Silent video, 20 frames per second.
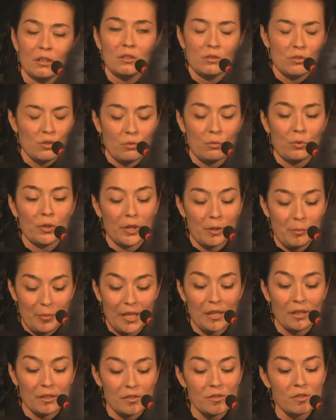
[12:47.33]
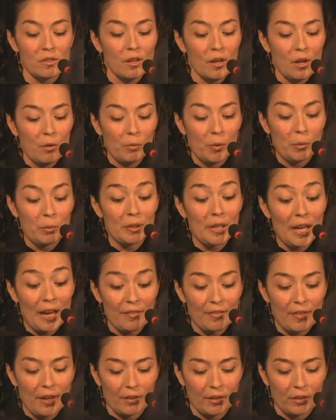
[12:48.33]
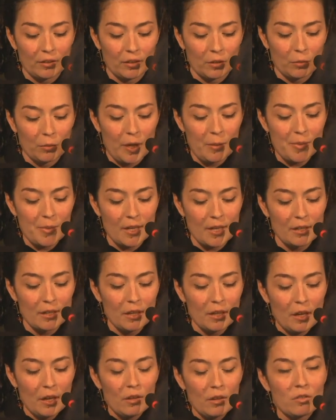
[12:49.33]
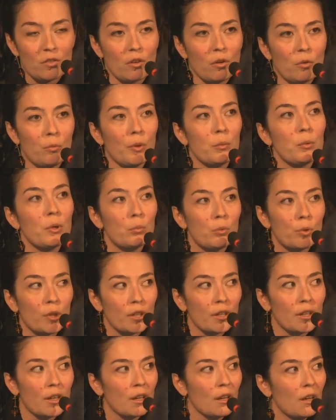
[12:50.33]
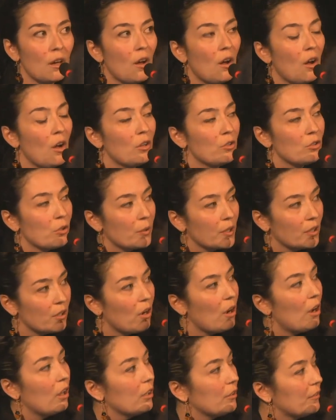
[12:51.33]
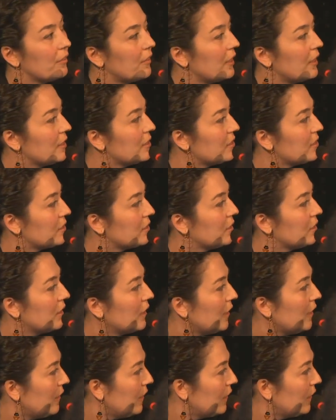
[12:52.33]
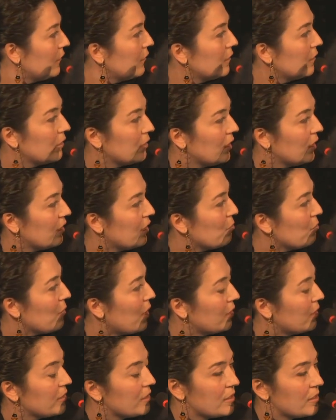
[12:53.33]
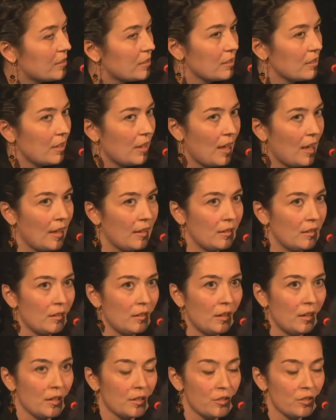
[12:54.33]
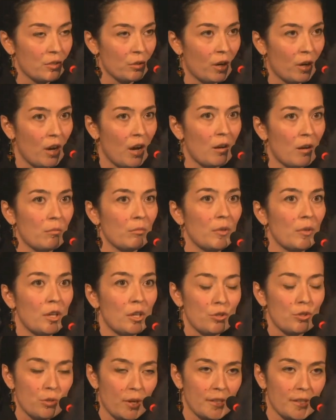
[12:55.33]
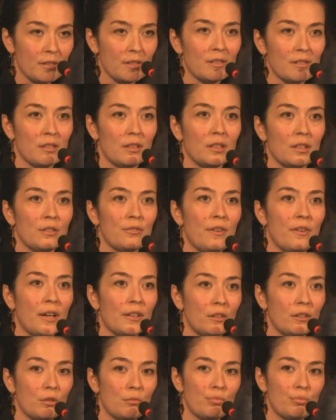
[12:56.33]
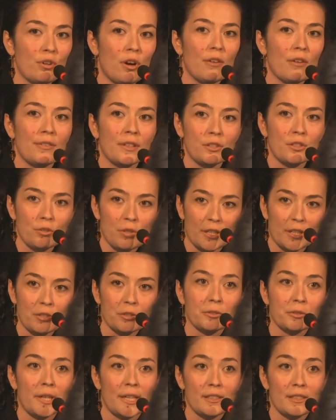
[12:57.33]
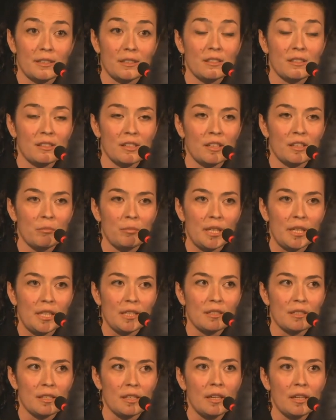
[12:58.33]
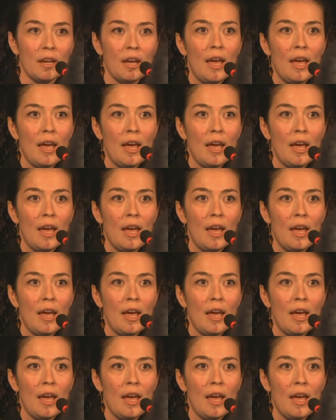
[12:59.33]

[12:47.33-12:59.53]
don't worry, because we will have that on our website. So we will work toward all of this in the months and years to come, trying to solidify the nonprofit, try to create sustainability.